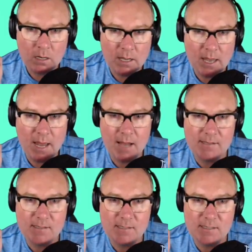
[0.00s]

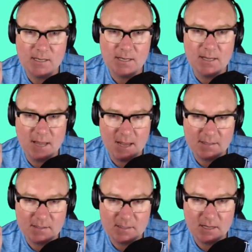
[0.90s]
Yes.
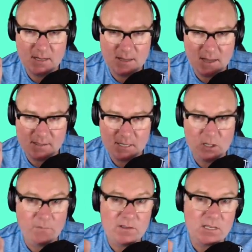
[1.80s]
He'd
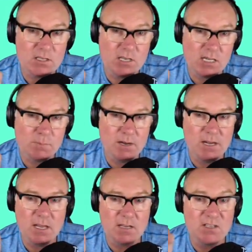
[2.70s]
obviously just been
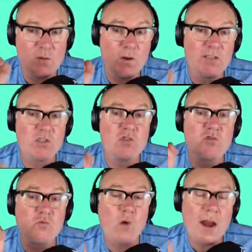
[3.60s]
hit because he went
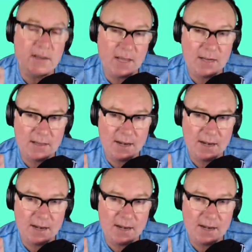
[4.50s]
straight down to that